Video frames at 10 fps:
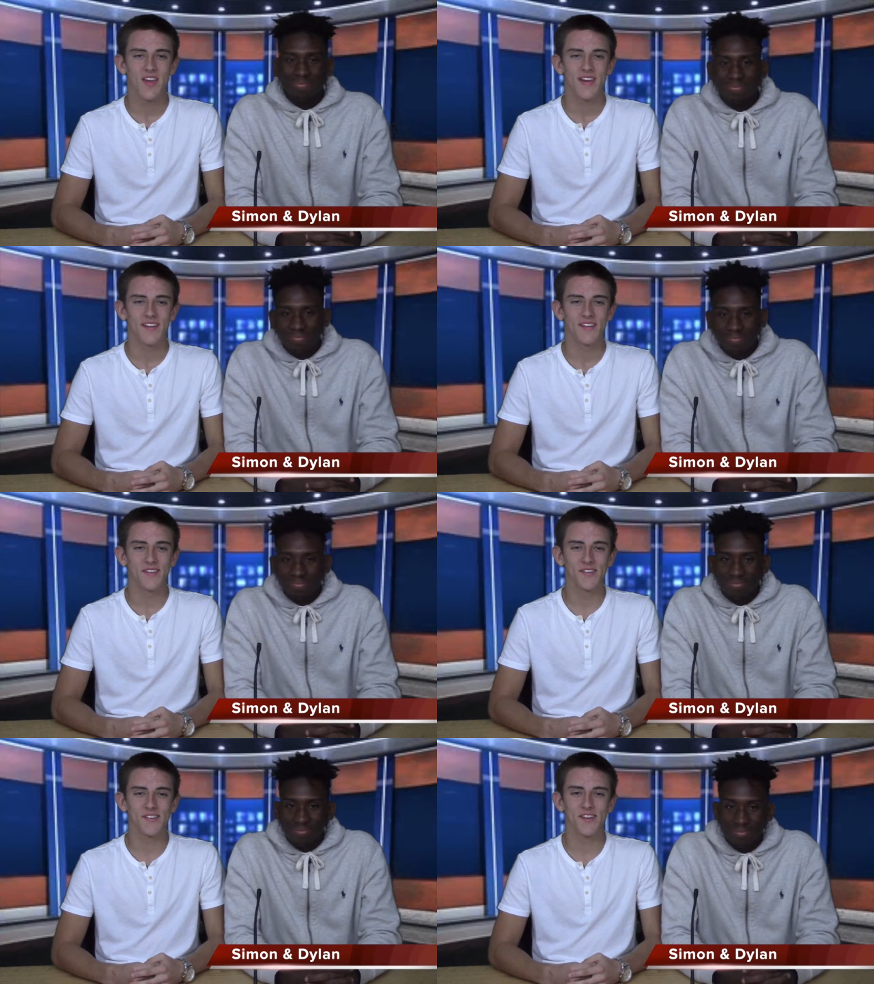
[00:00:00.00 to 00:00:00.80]

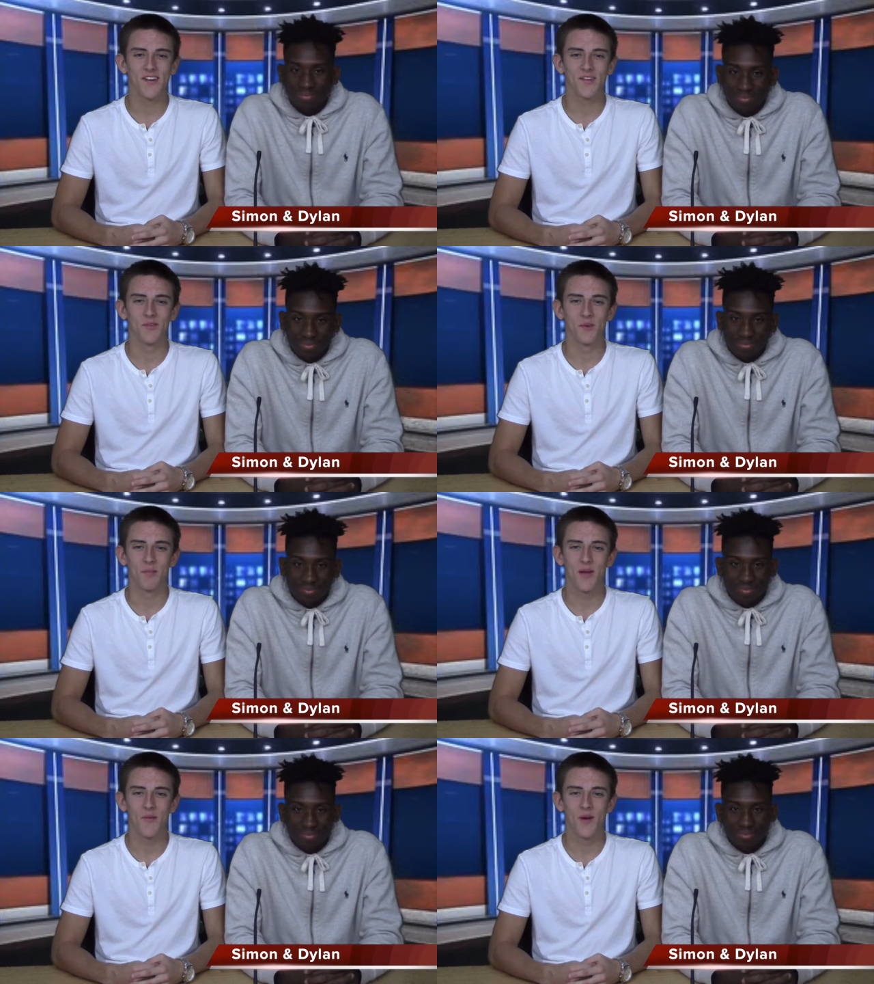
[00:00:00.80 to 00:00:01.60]
Speaker 1: Girls soccer will
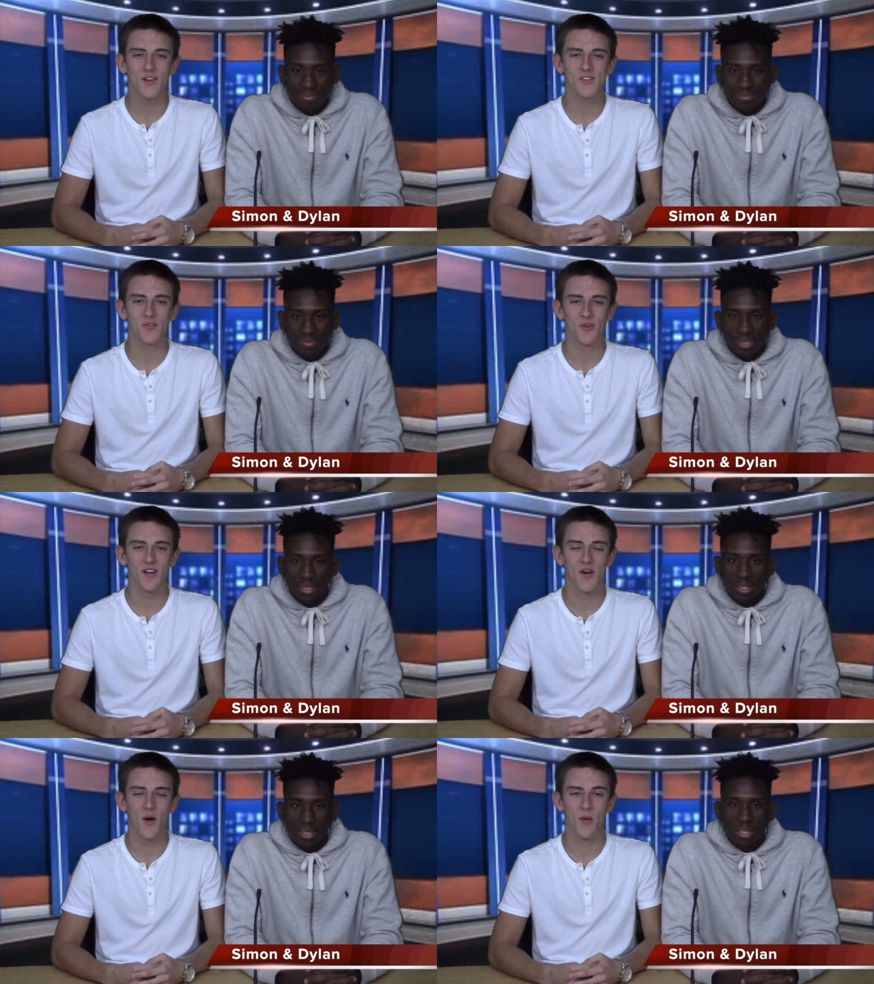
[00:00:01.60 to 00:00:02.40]
play West Shore at
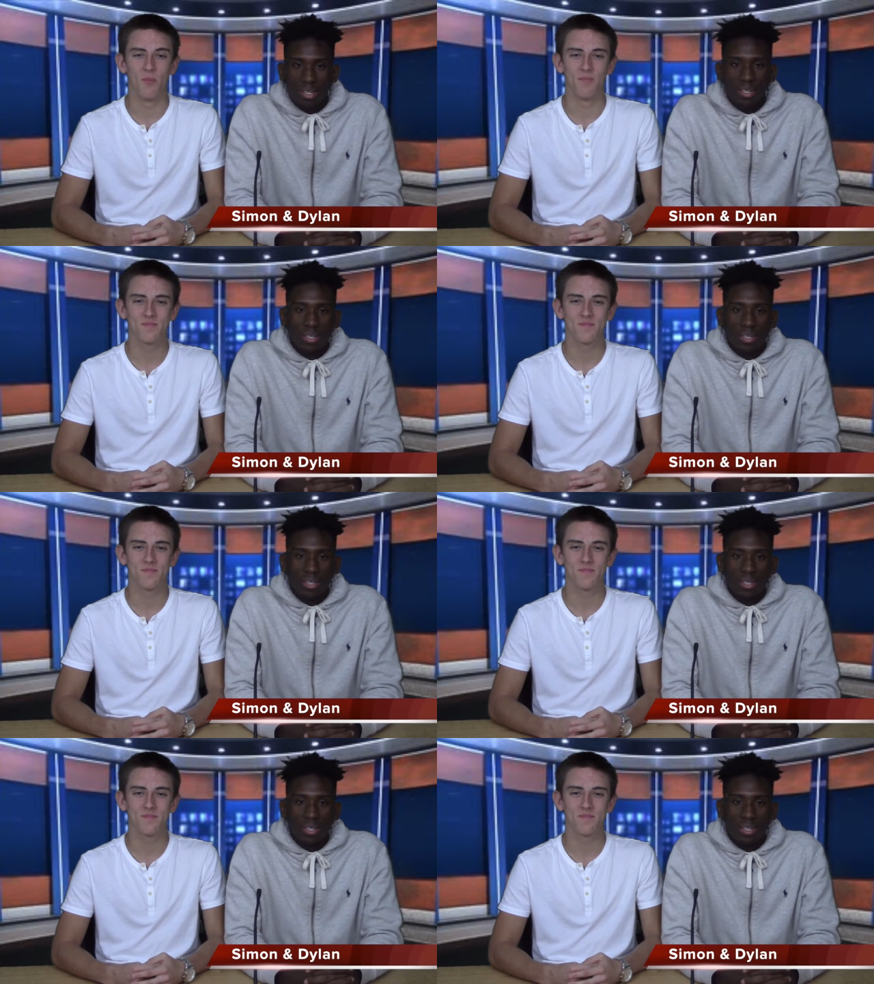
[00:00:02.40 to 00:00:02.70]
home.